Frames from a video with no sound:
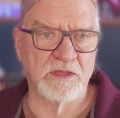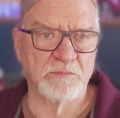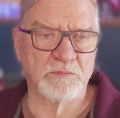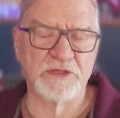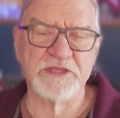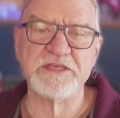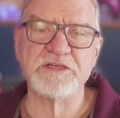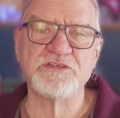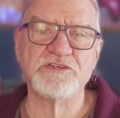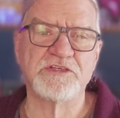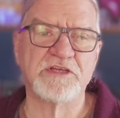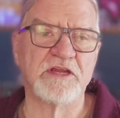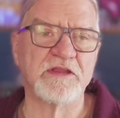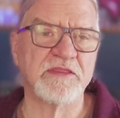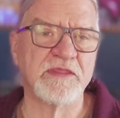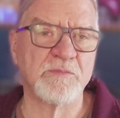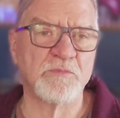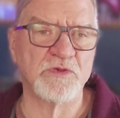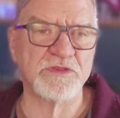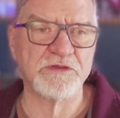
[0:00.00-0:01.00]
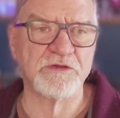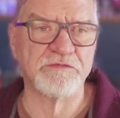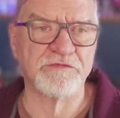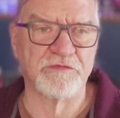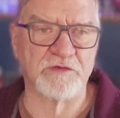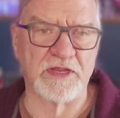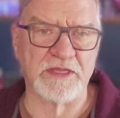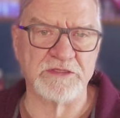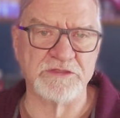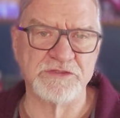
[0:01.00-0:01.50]
Please share them with your
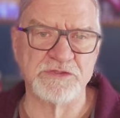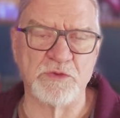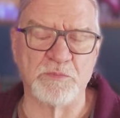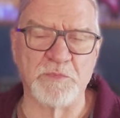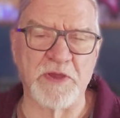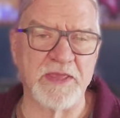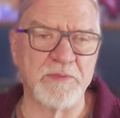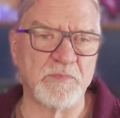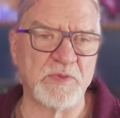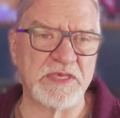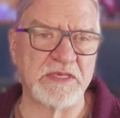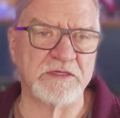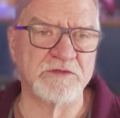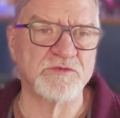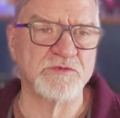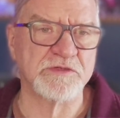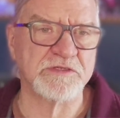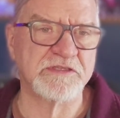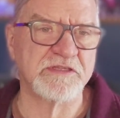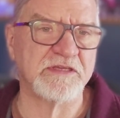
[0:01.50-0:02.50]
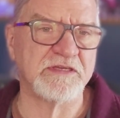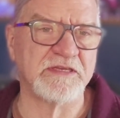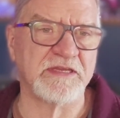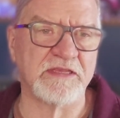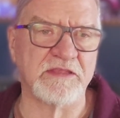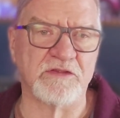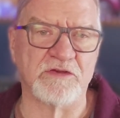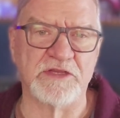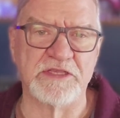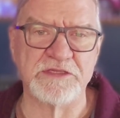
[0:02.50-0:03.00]
friends who might be interested in
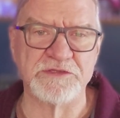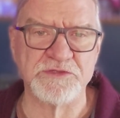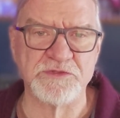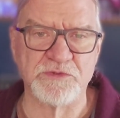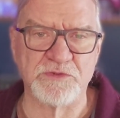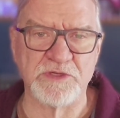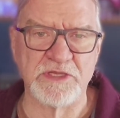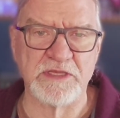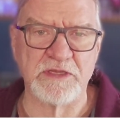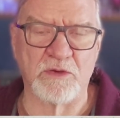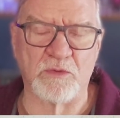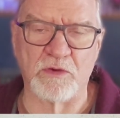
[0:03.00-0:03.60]
either history